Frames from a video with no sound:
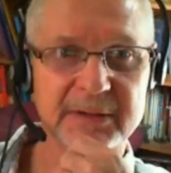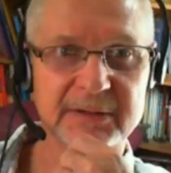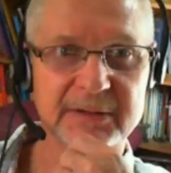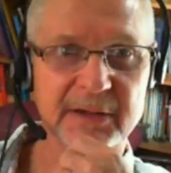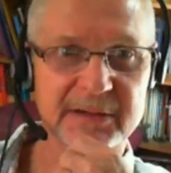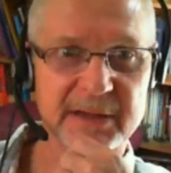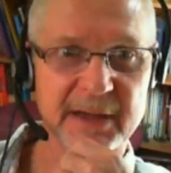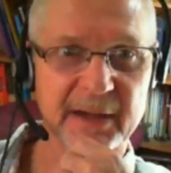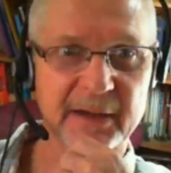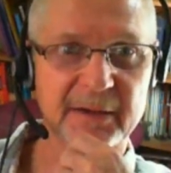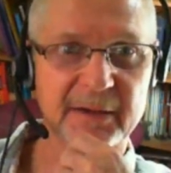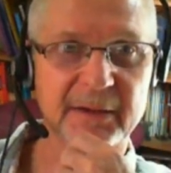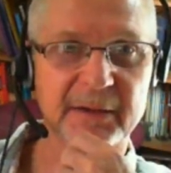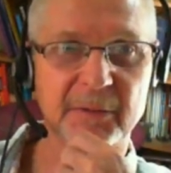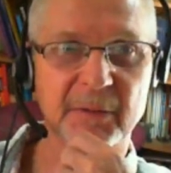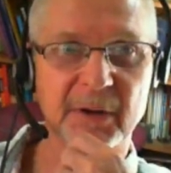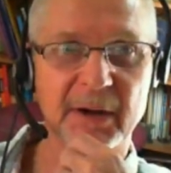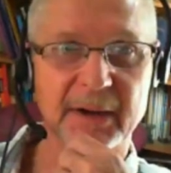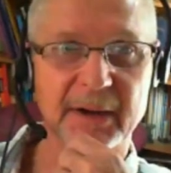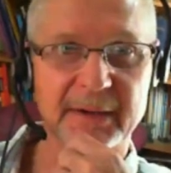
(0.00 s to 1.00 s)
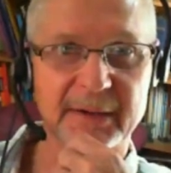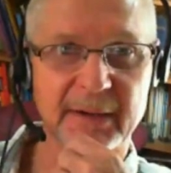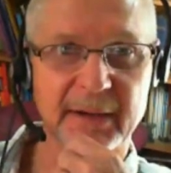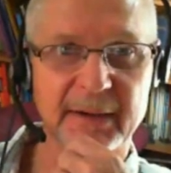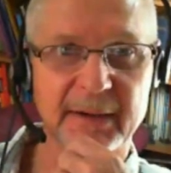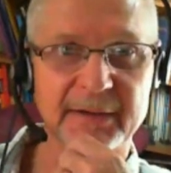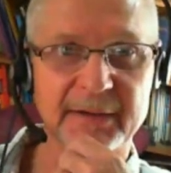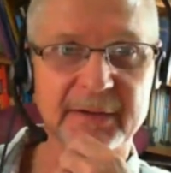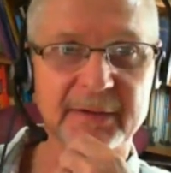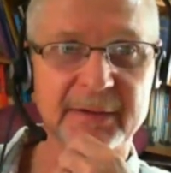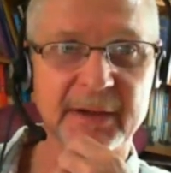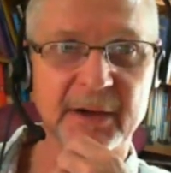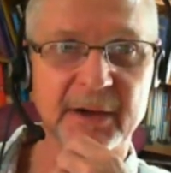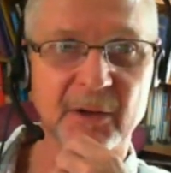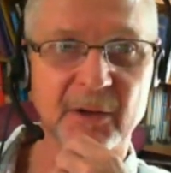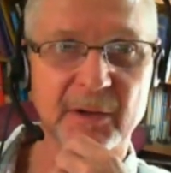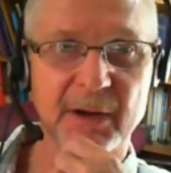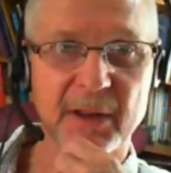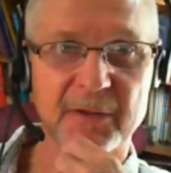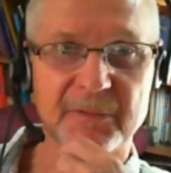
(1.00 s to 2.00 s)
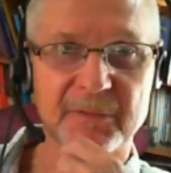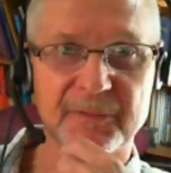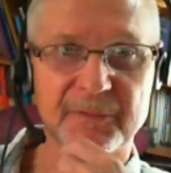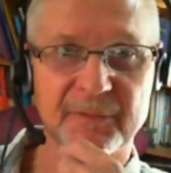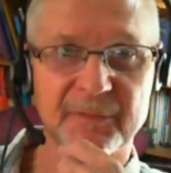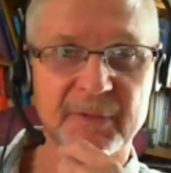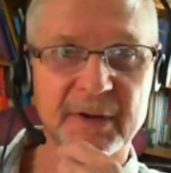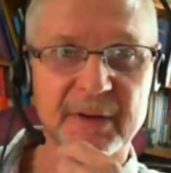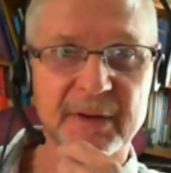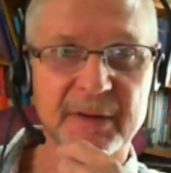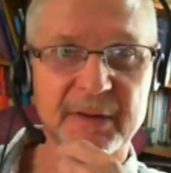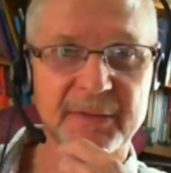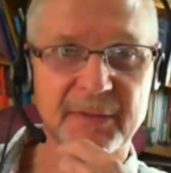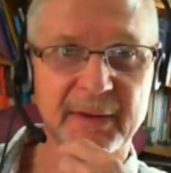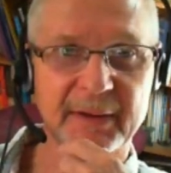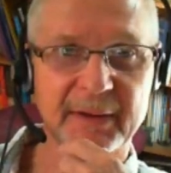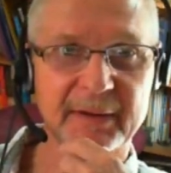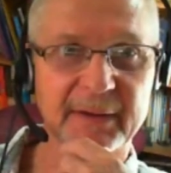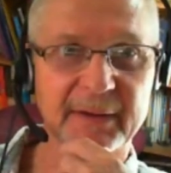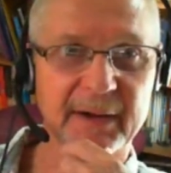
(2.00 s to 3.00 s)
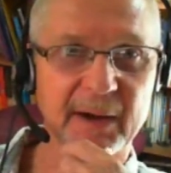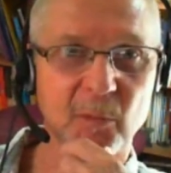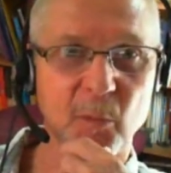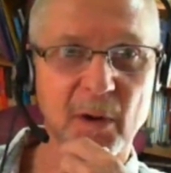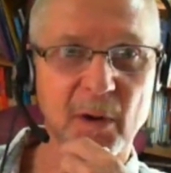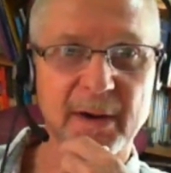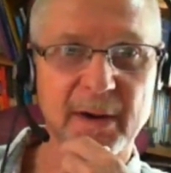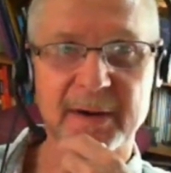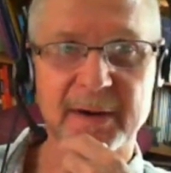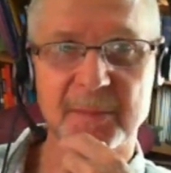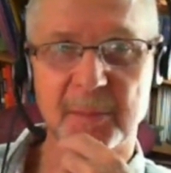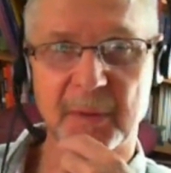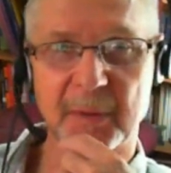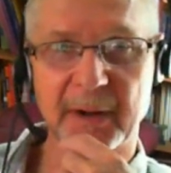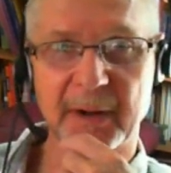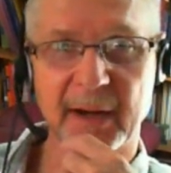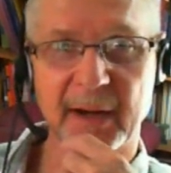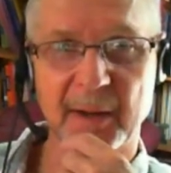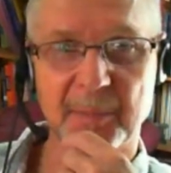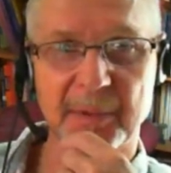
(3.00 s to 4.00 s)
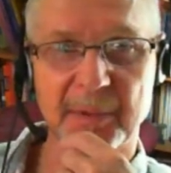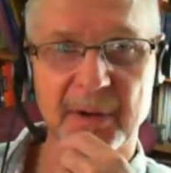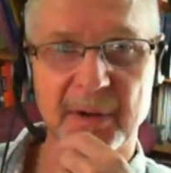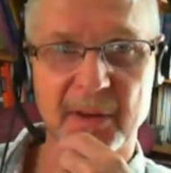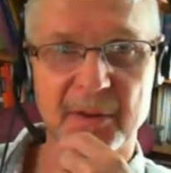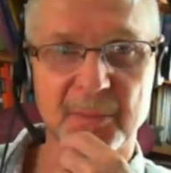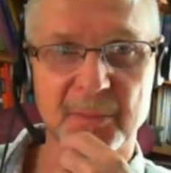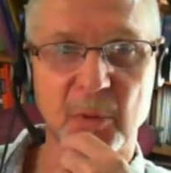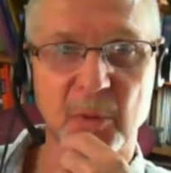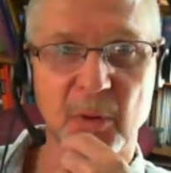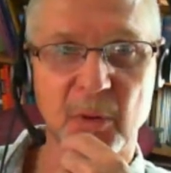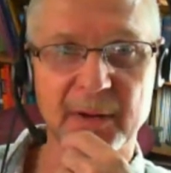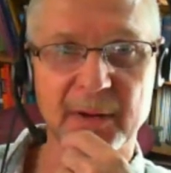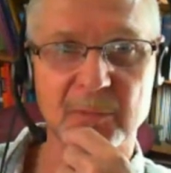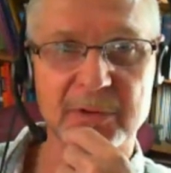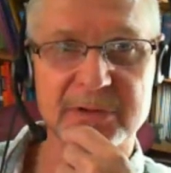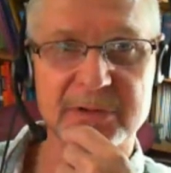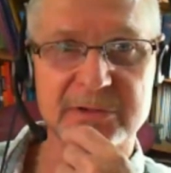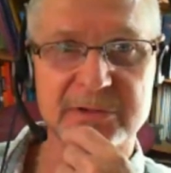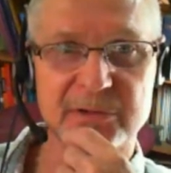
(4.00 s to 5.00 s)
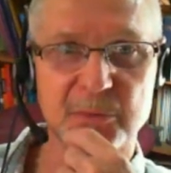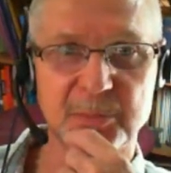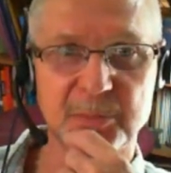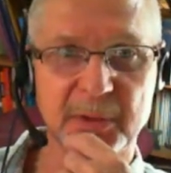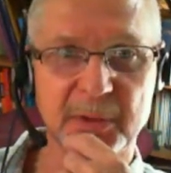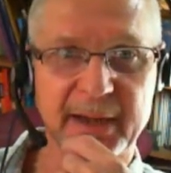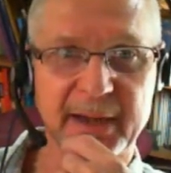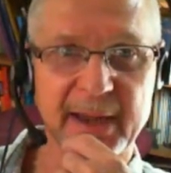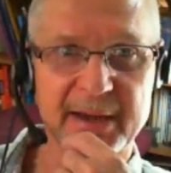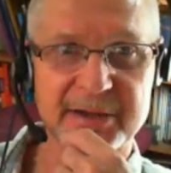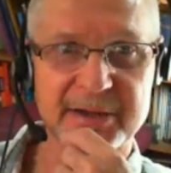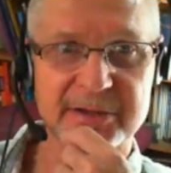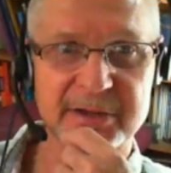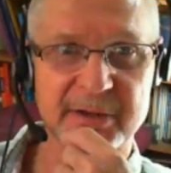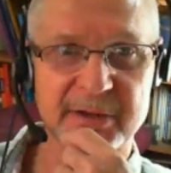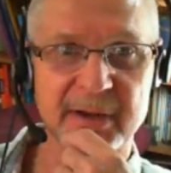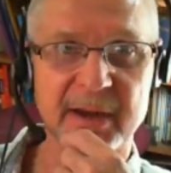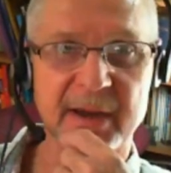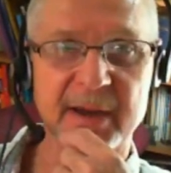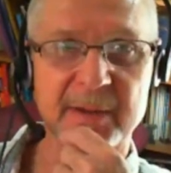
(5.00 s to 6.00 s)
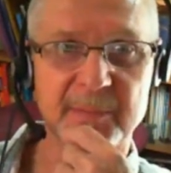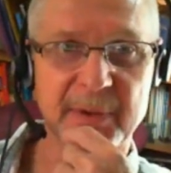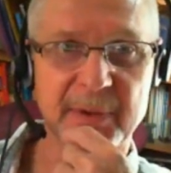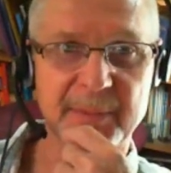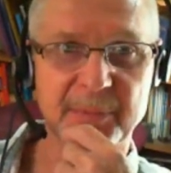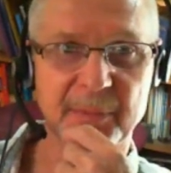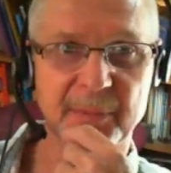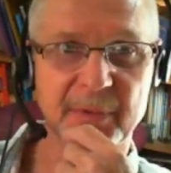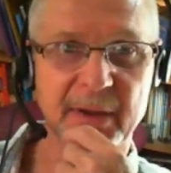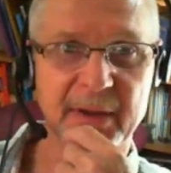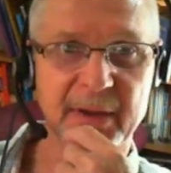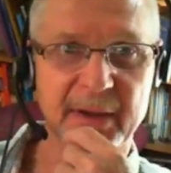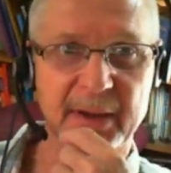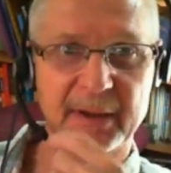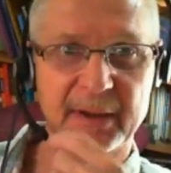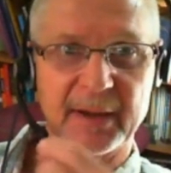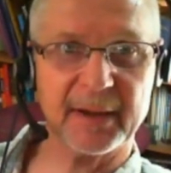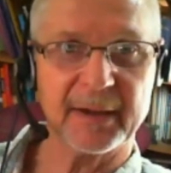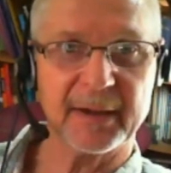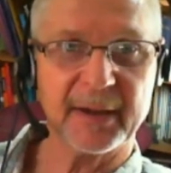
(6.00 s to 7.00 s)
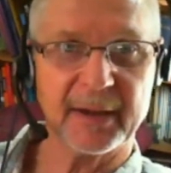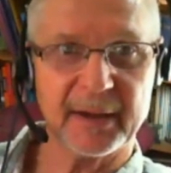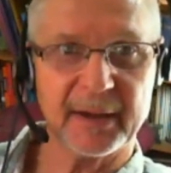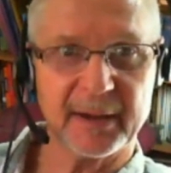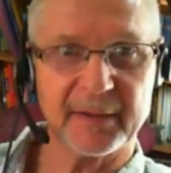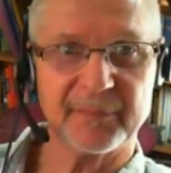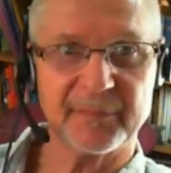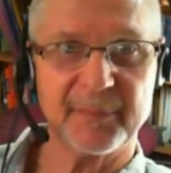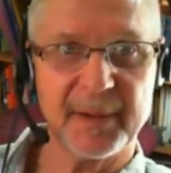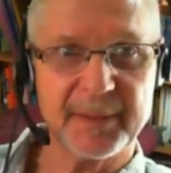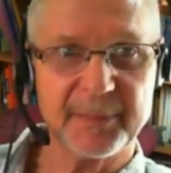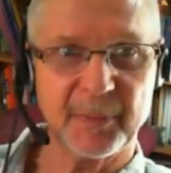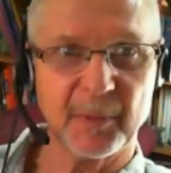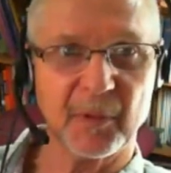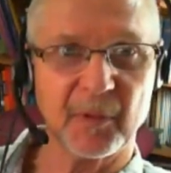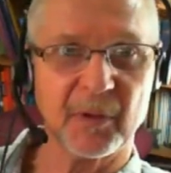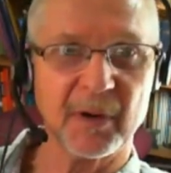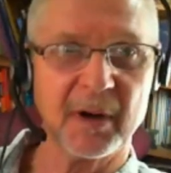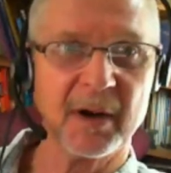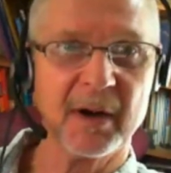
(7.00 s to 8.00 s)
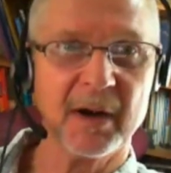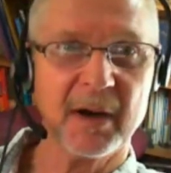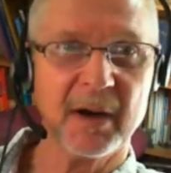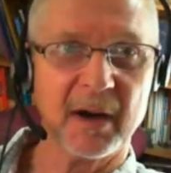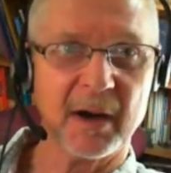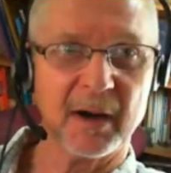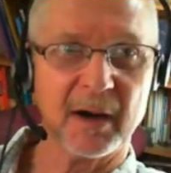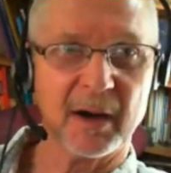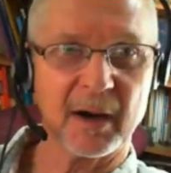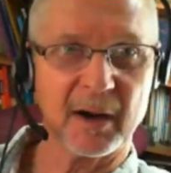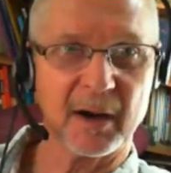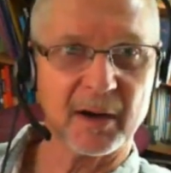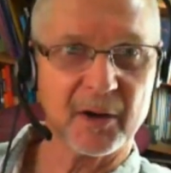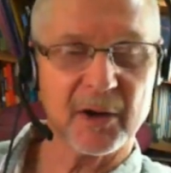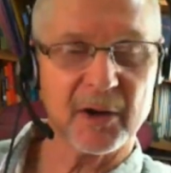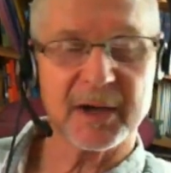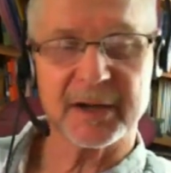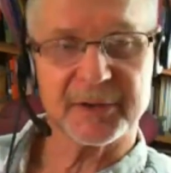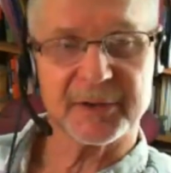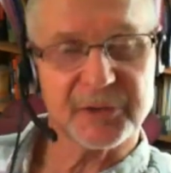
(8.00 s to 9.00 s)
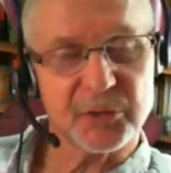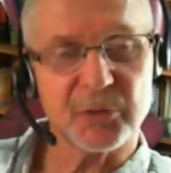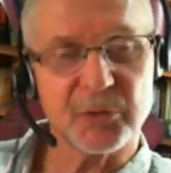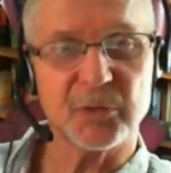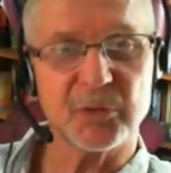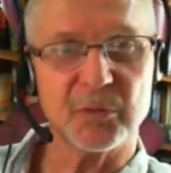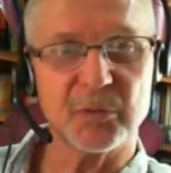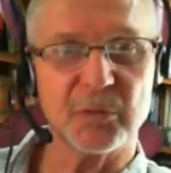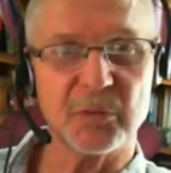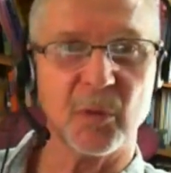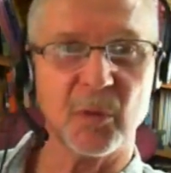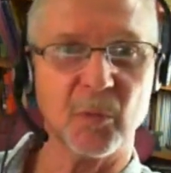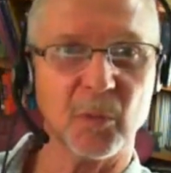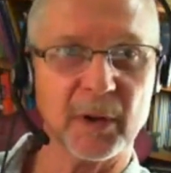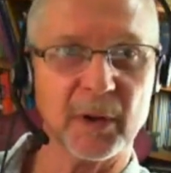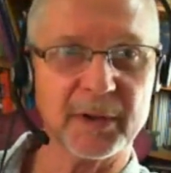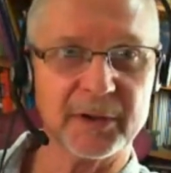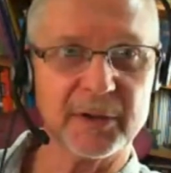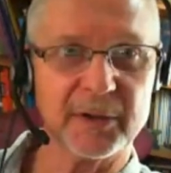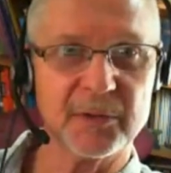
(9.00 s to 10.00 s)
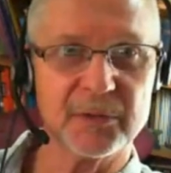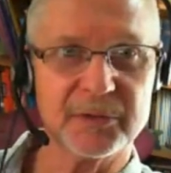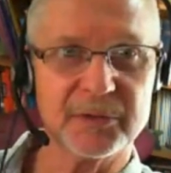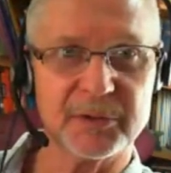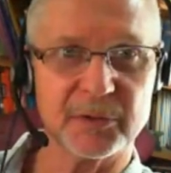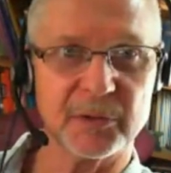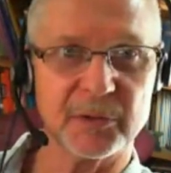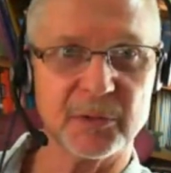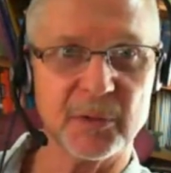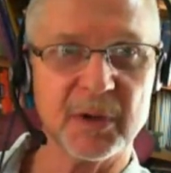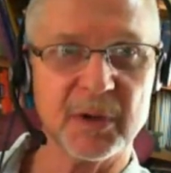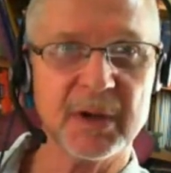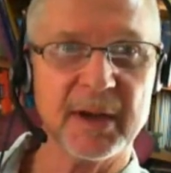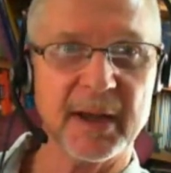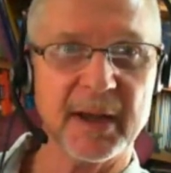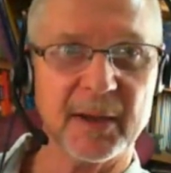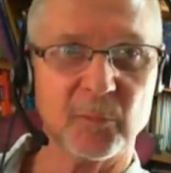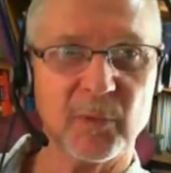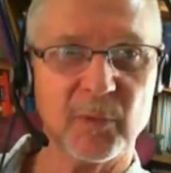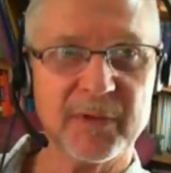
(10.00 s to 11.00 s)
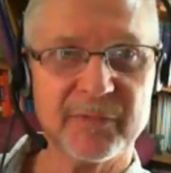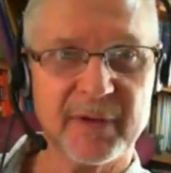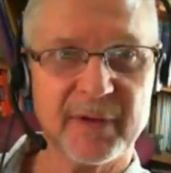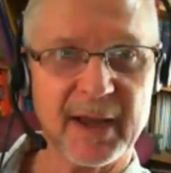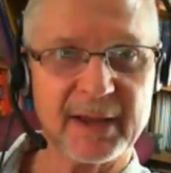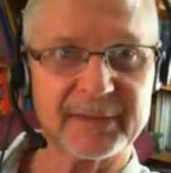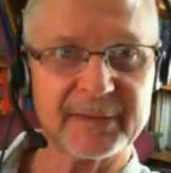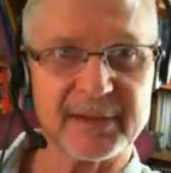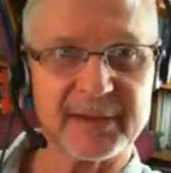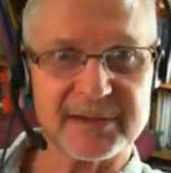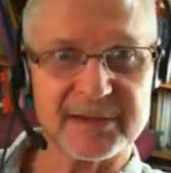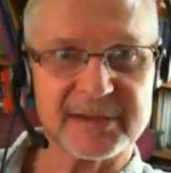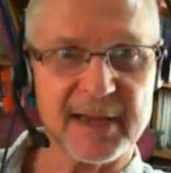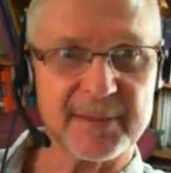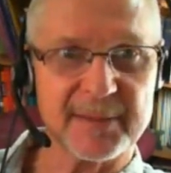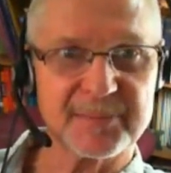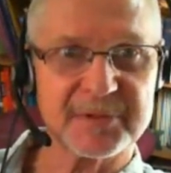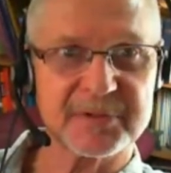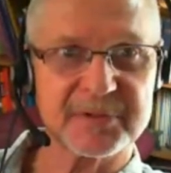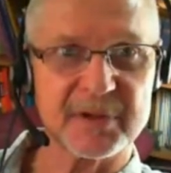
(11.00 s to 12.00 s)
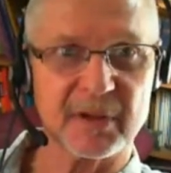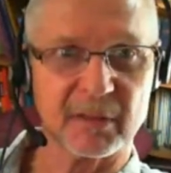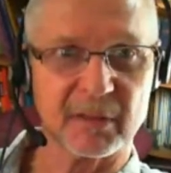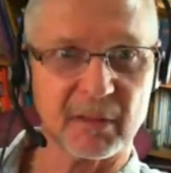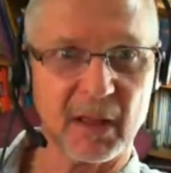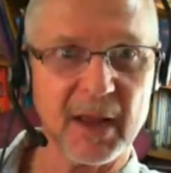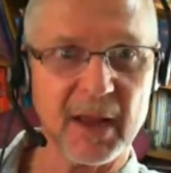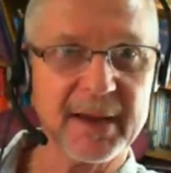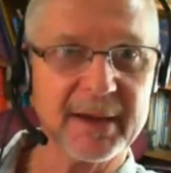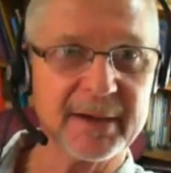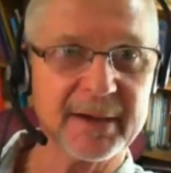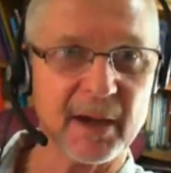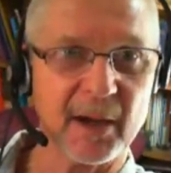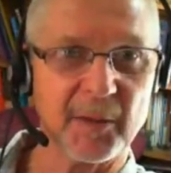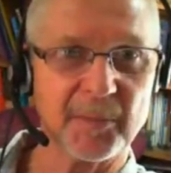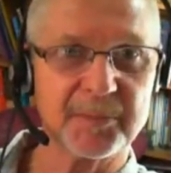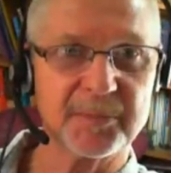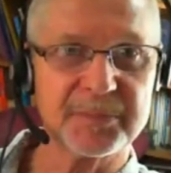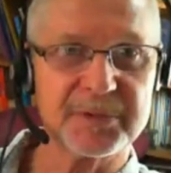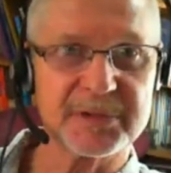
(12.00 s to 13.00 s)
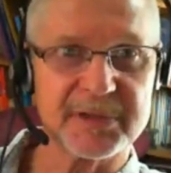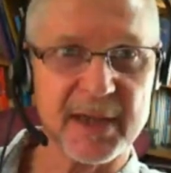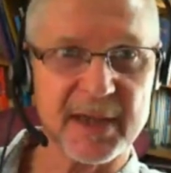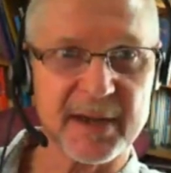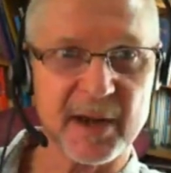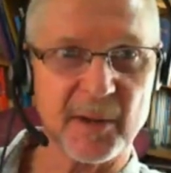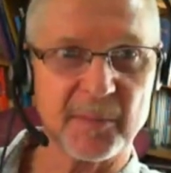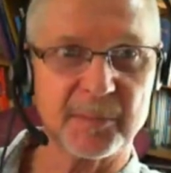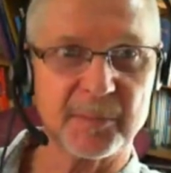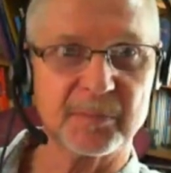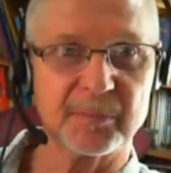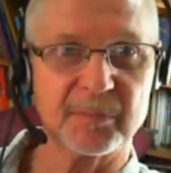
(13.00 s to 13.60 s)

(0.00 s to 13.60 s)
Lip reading: exactly right. And, you know, another thing that I wanted to bring up, another point, was duplication. People, and if people are going to do what you do, and we've got the steps lined up, set up,